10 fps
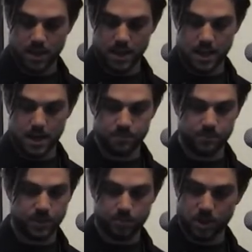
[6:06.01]

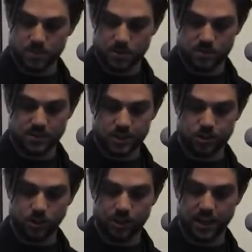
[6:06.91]
Um, the prosperous
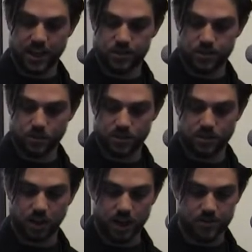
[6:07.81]
Dutch Golden Age was
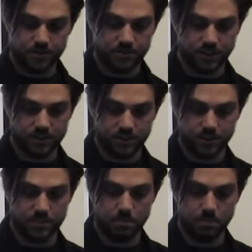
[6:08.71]
largely fostered